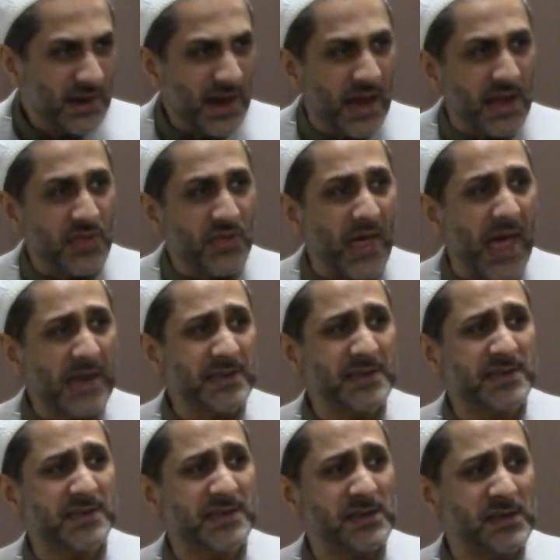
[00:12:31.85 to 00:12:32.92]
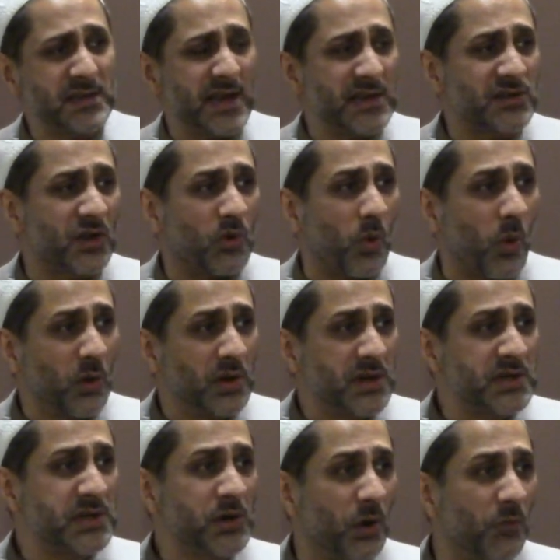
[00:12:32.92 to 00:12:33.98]
And that is seen as the
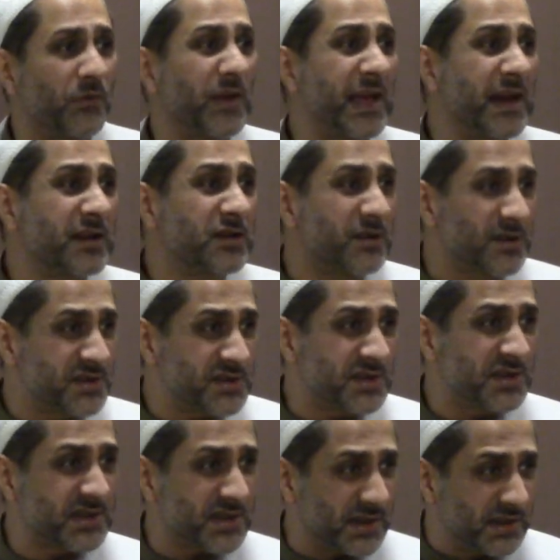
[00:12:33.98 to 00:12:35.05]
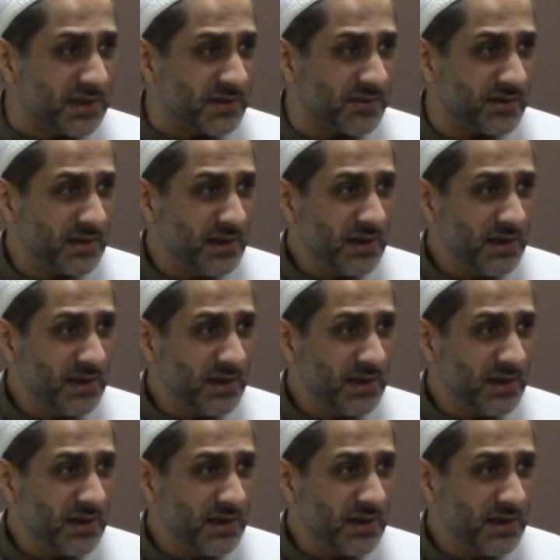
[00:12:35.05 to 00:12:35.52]
quality of ignorance in this hadith.